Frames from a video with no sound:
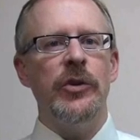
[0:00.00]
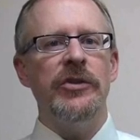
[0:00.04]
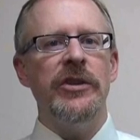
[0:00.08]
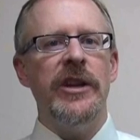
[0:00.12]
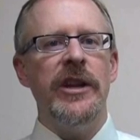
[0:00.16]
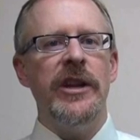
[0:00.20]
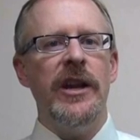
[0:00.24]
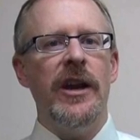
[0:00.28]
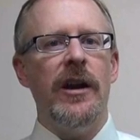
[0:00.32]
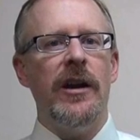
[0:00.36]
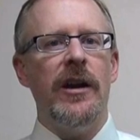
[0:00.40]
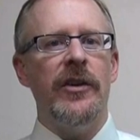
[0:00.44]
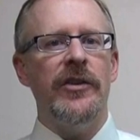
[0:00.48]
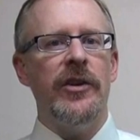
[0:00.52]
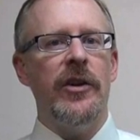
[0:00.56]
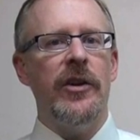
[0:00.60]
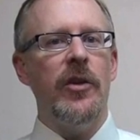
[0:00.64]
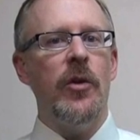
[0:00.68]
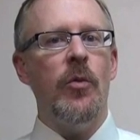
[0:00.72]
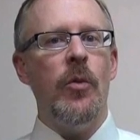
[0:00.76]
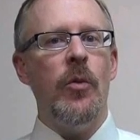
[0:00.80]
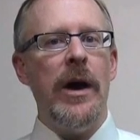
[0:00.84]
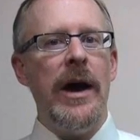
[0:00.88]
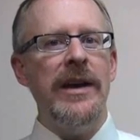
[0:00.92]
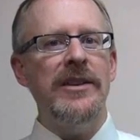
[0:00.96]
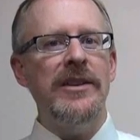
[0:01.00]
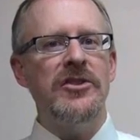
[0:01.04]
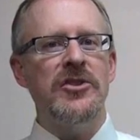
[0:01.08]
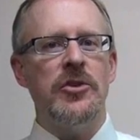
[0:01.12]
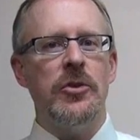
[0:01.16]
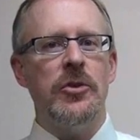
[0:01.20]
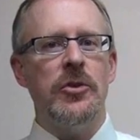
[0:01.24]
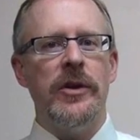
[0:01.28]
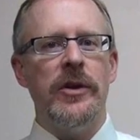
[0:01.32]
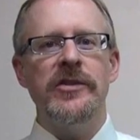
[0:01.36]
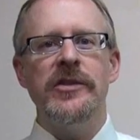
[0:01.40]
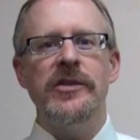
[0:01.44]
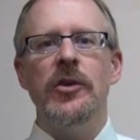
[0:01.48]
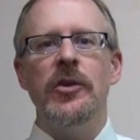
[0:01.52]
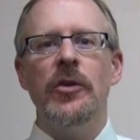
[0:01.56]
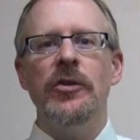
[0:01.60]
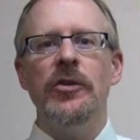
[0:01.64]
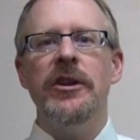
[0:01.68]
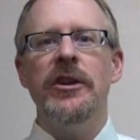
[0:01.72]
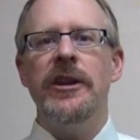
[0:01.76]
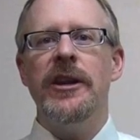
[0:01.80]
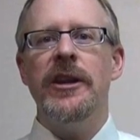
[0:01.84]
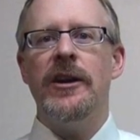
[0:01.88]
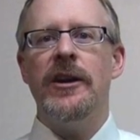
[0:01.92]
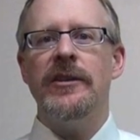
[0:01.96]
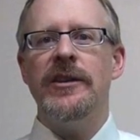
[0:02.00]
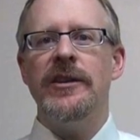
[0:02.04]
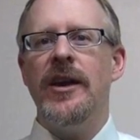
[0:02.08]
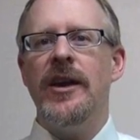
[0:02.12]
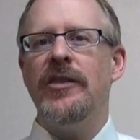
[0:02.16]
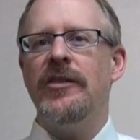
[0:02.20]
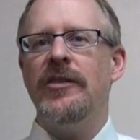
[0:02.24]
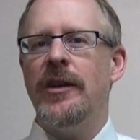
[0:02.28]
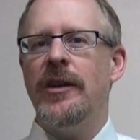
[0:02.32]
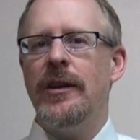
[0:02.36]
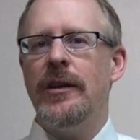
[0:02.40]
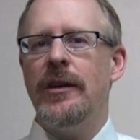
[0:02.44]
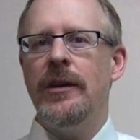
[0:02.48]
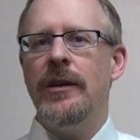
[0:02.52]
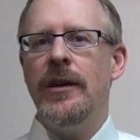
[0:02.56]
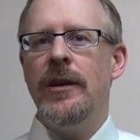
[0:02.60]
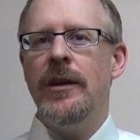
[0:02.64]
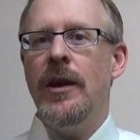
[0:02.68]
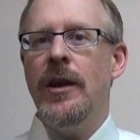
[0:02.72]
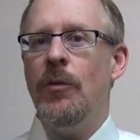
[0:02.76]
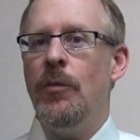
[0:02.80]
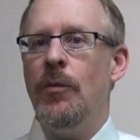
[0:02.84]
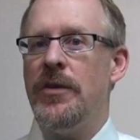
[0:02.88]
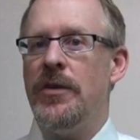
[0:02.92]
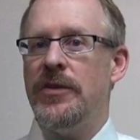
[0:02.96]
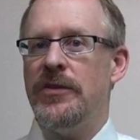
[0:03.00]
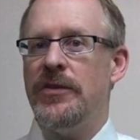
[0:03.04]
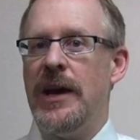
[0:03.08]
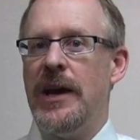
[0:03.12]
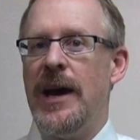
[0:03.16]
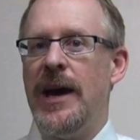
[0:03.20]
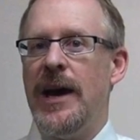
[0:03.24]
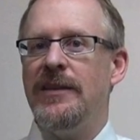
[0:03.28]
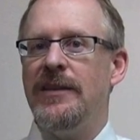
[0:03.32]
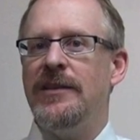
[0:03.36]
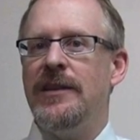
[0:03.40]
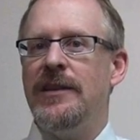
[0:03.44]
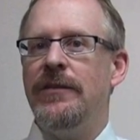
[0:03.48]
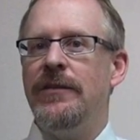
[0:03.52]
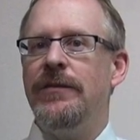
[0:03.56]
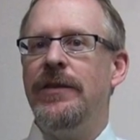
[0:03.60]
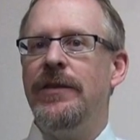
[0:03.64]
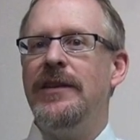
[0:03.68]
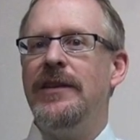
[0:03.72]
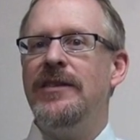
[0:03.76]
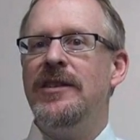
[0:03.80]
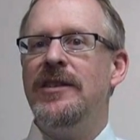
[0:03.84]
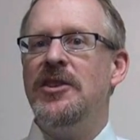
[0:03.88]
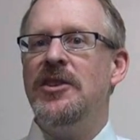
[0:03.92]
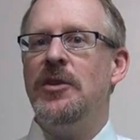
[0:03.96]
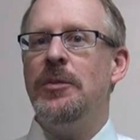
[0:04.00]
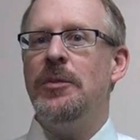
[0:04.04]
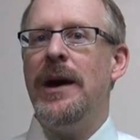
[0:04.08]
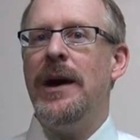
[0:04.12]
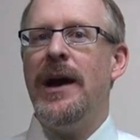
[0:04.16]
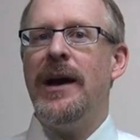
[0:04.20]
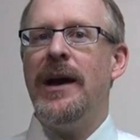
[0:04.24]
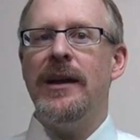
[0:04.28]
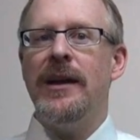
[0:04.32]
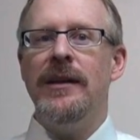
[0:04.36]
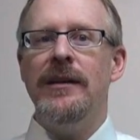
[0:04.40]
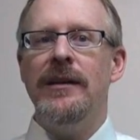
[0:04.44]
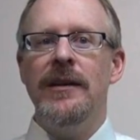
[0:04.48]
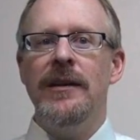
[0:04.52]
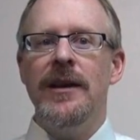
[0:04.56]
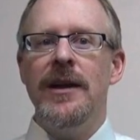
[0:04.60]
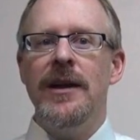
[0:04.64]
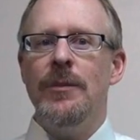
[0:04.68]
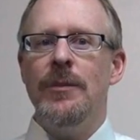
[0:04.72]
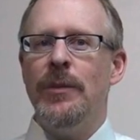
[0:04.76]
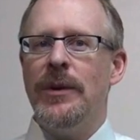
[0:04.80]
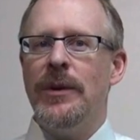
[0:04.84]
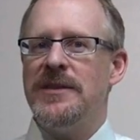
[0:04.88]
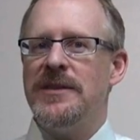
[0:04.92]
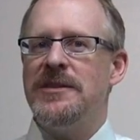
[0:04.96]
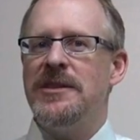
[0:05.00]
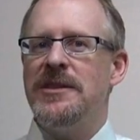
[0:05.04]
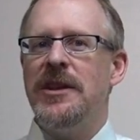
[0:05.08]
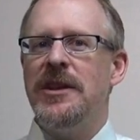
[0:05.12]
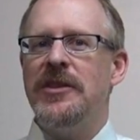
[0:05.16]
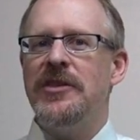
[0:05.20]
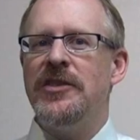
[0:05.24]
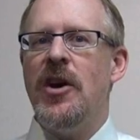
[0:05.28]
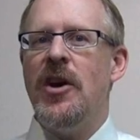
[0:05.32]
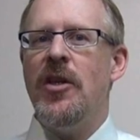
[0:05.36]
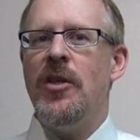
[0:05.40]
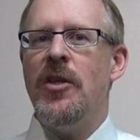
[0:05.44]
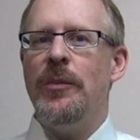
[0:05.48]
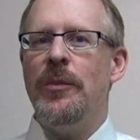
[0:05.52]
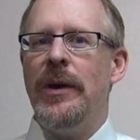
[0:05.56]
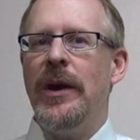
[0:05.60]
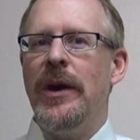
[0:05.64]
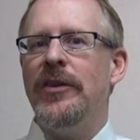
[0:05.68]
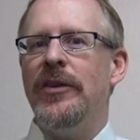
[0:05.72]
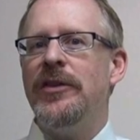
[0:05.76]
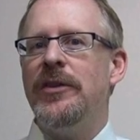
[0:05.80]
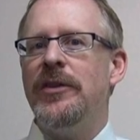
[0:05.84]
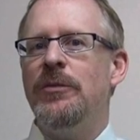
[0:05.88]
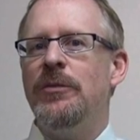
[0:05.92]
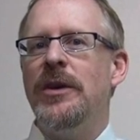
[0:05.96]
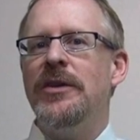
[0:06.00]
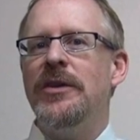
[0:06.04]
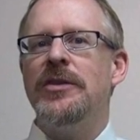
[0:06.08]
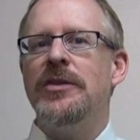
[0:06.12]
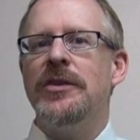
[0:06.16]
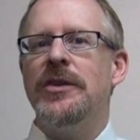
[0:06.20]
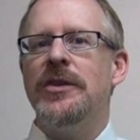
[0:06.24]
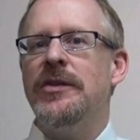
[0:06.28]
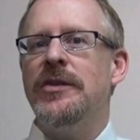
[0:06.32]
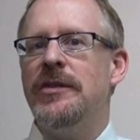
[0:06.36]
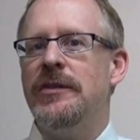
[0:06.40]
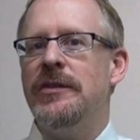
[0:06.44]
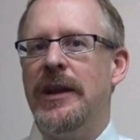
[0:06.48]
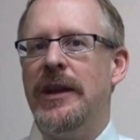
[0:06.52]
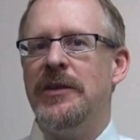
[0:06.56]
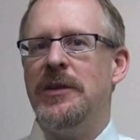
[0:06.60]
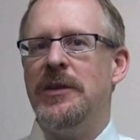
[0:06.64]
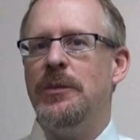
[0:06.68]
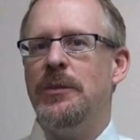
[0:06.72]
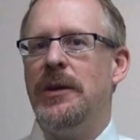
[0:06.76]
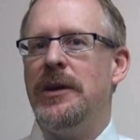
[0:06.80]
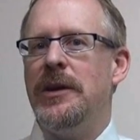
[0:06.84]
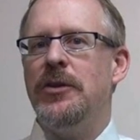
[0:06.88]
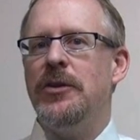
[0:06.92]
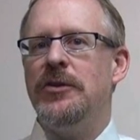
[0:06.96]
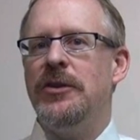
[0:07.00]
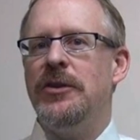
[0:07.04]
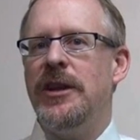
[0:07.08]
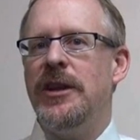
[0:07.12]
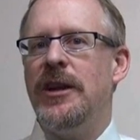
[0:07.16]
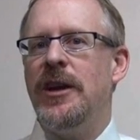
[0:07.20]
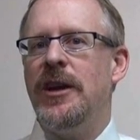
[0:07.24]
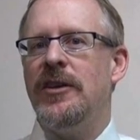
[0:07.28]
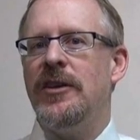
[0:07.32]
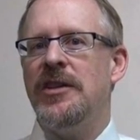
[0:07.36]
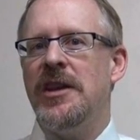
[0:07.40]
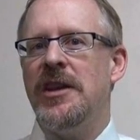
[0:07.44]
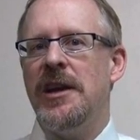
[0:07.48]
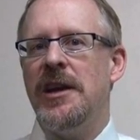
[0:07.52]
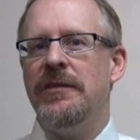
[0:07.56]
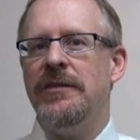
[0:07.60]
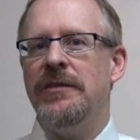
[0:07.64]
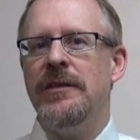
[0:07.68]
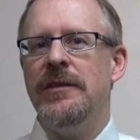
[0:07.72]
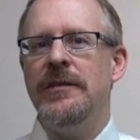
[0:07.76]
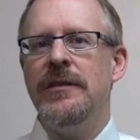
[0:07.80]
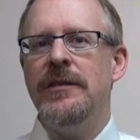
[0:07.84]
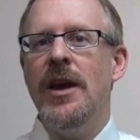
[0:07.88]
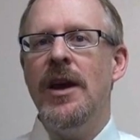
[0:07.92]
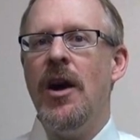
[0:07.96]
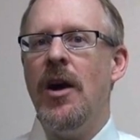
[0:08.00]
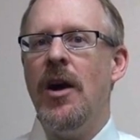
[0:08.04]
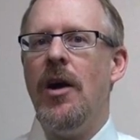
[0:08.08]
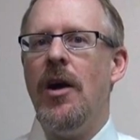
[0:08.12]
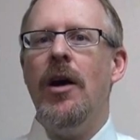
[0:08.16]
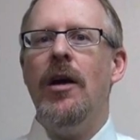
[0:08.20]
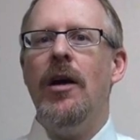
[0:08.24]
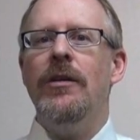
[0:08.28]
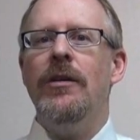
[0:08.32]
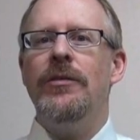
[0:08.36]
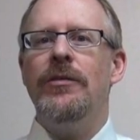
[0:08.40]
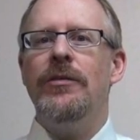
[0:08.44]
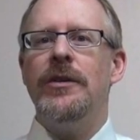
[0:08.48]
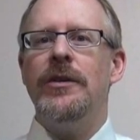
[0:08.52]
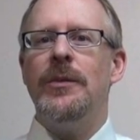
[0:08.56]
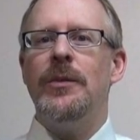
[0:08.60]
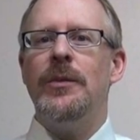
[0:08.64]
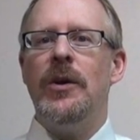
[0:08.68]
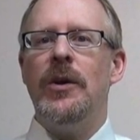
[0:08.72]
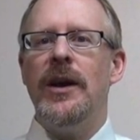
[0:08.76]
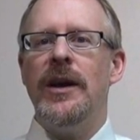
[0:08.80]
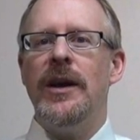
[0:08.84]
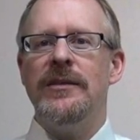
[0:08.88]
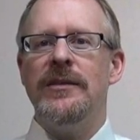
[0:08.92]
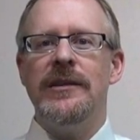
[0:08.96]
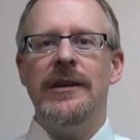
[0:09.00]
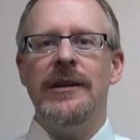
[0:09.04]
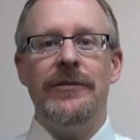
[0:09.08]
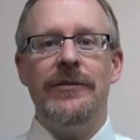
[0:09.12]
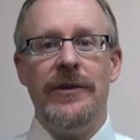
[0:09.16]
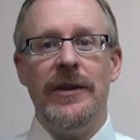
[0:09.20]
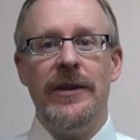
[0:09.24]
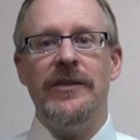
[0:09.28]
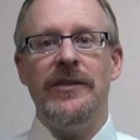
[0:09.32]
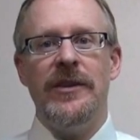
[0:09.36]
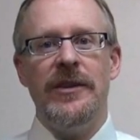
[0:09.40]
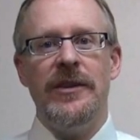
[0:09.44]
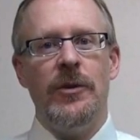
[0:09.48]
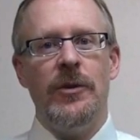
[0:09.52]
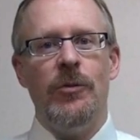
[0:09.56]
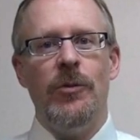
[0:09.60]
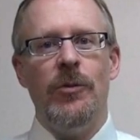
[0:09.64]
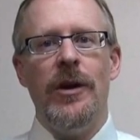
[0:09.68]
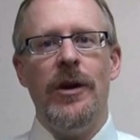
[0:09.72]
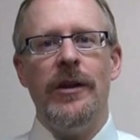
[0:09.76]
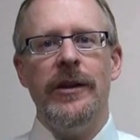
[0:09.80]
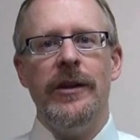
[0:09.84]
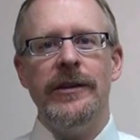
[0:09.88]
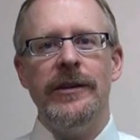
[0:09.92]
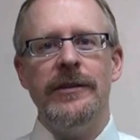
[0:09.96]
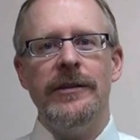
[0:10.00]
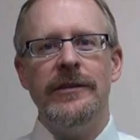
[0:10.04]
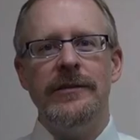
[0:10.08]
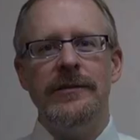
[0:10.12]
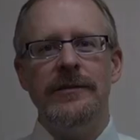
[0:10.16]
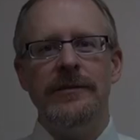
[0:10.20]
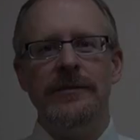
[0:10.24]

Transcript: OTDRs are the wise choice in OTDR testing, with size that fits in your pocket, but still has all the bells and whistles that the big OTDRs have, all for a price that fits in your wallet.